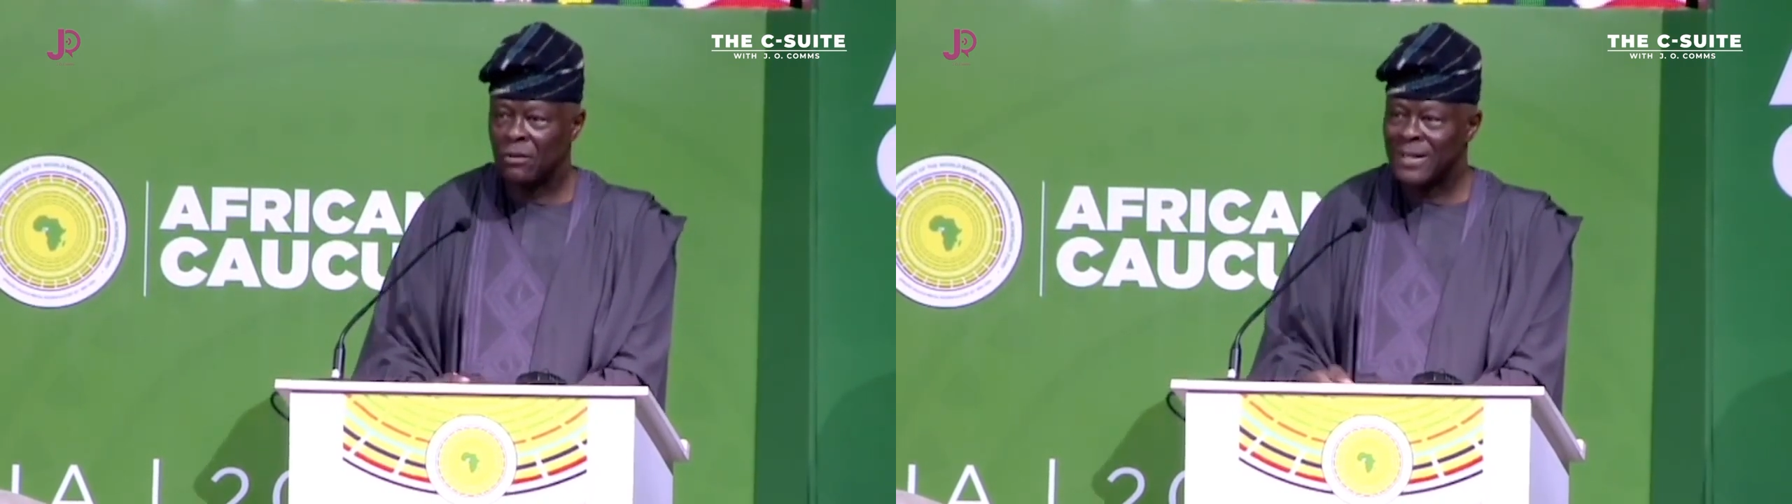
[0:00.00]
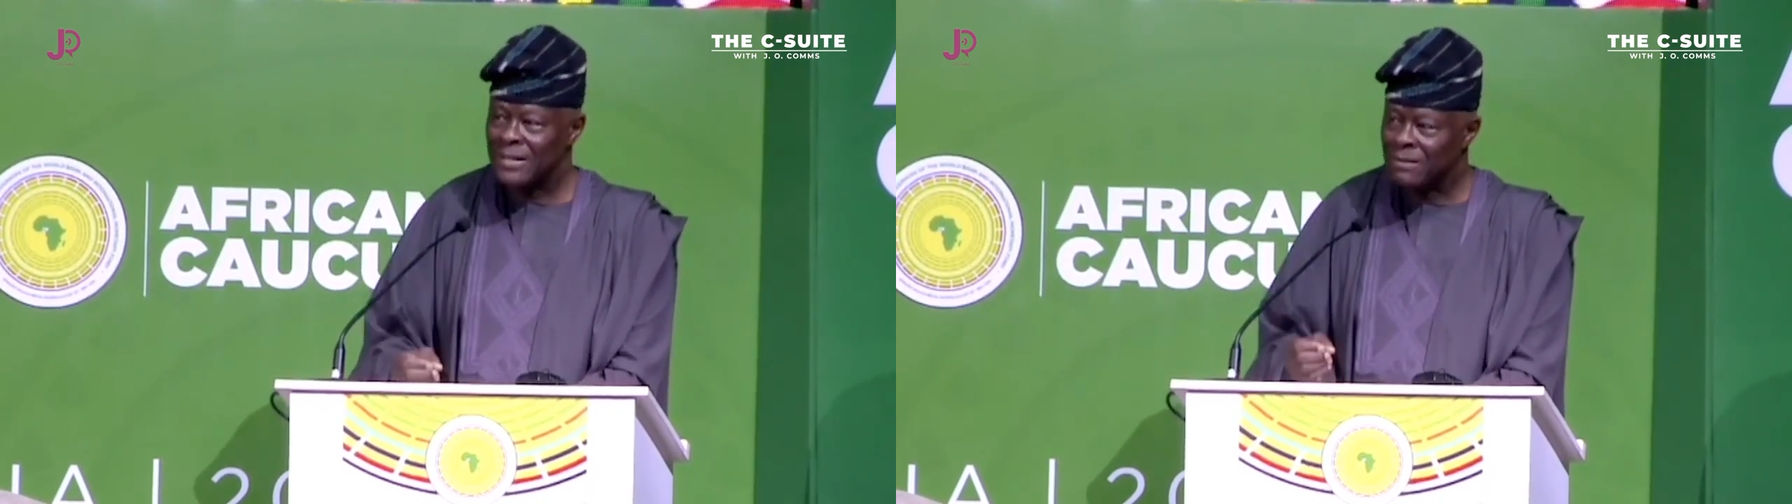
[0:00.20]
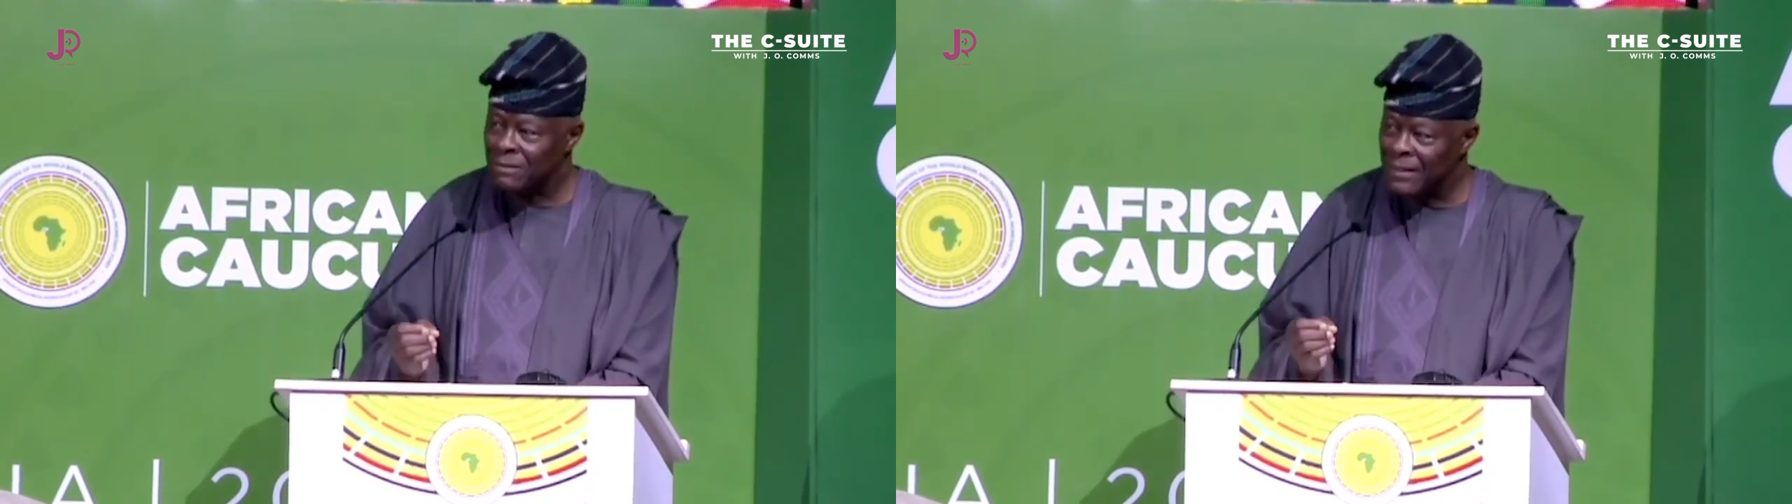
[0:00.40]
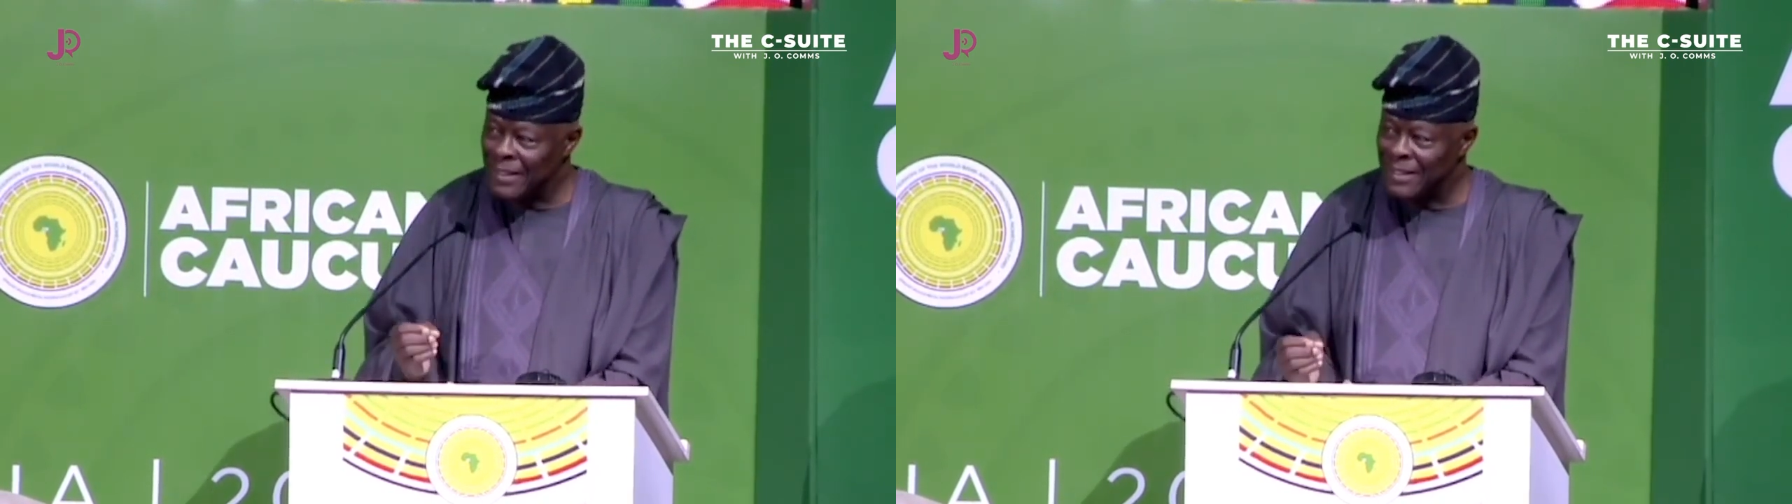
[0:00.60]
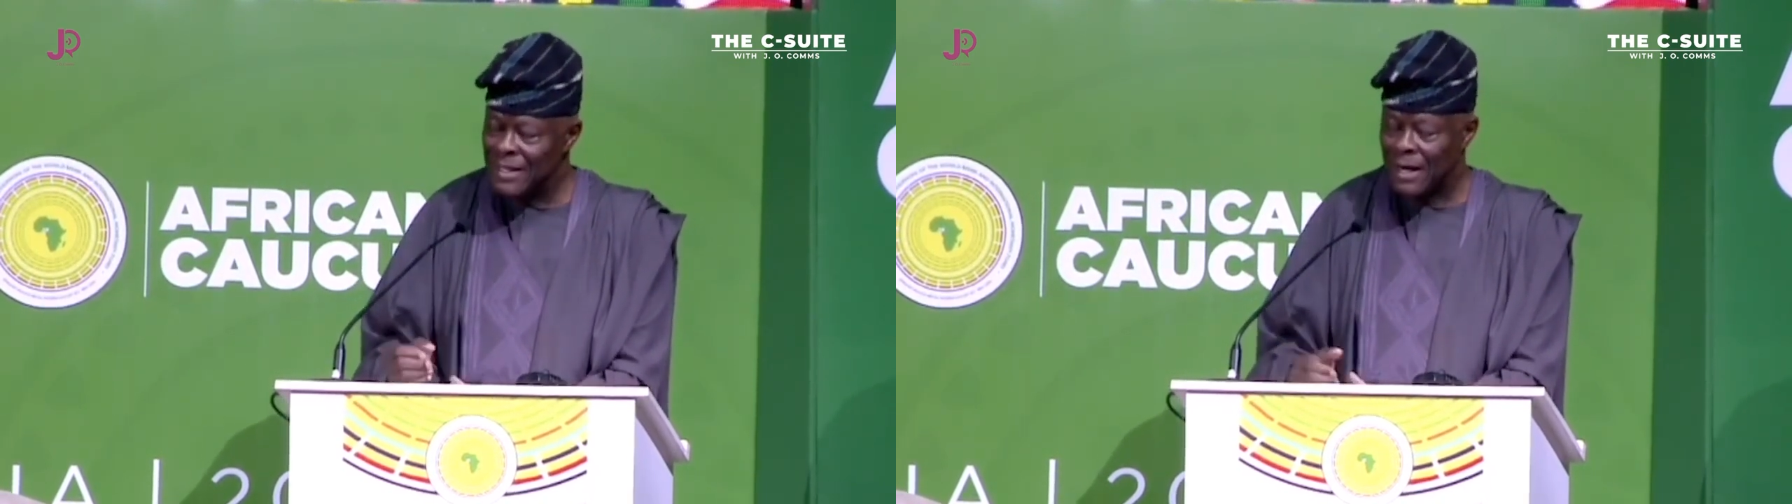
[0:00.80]
in order to
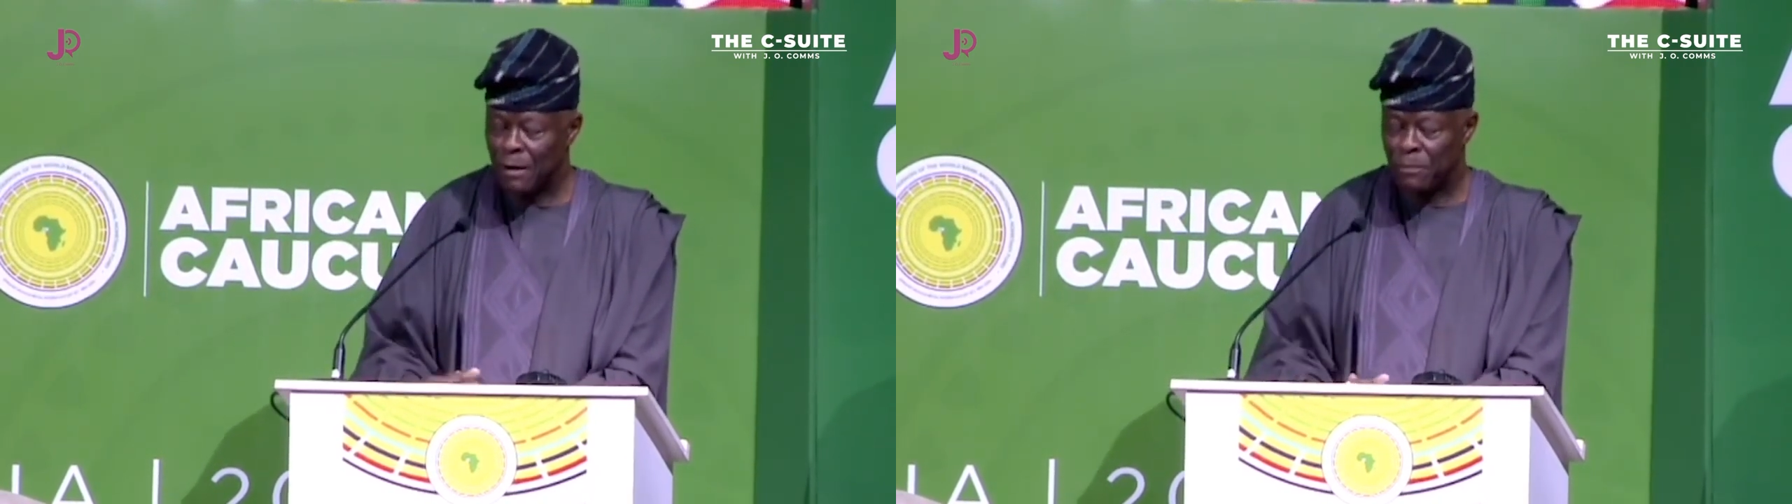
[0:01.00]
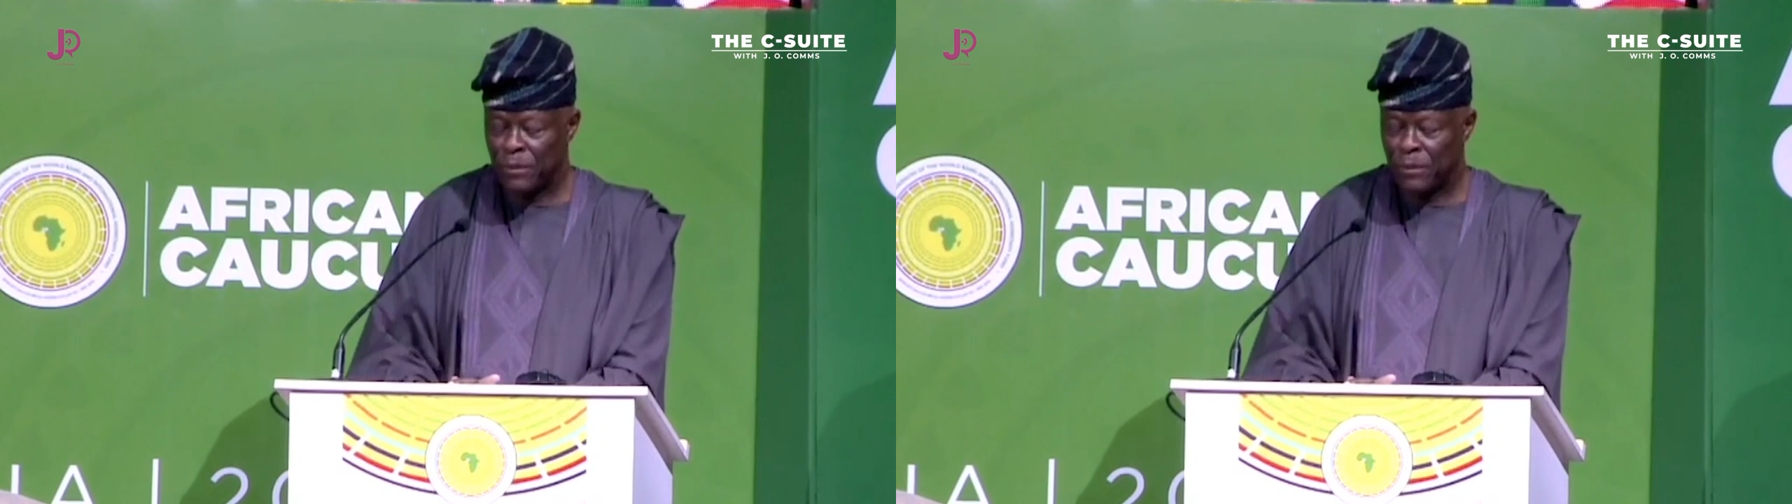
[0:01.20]
lead